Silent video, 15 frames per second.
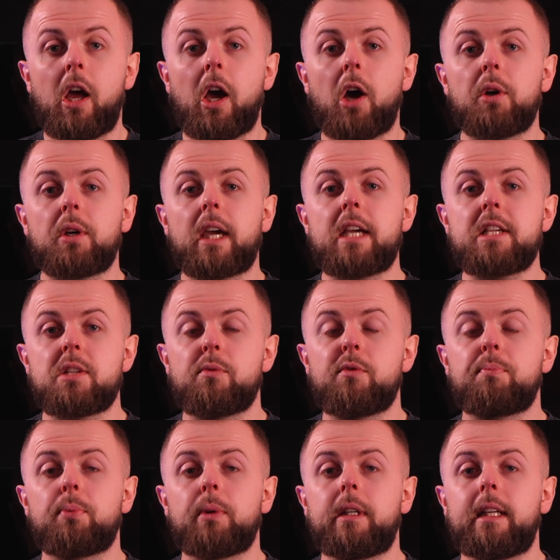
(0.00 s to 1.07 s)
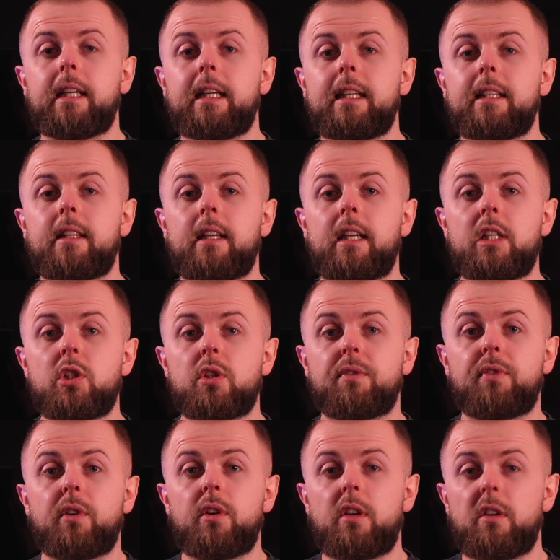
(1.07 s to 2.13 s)
Okay, so we've preheated the Ninja
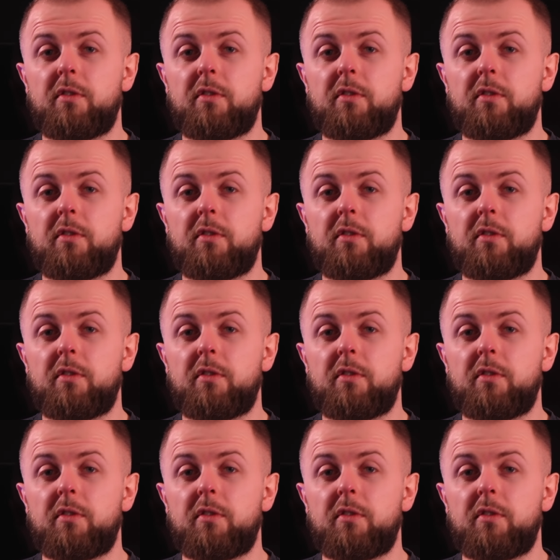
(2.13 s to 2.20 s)
FOODi